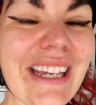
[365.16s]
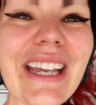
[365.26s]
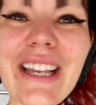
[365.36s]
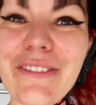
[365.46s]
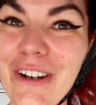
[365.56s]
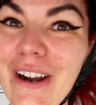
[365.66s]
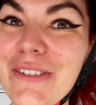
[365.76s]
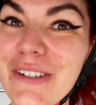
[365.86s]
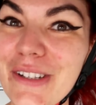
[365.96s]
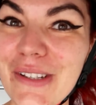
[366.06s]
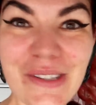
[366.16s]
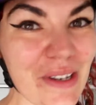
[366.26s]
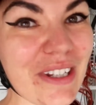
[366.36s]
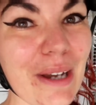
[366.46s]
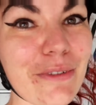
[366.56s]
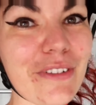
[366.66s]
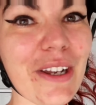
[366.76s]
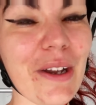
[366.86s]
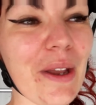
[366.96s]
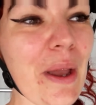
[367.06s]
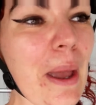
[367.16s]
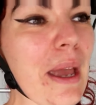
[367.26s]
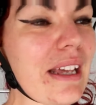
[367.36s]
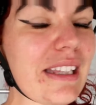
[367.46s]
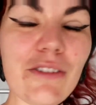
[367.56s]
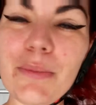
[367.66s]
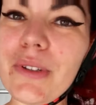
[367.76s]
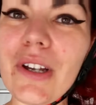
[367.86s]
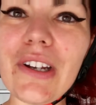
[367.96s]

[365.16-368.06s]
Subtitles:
if you're after a certain type of video, leave it below,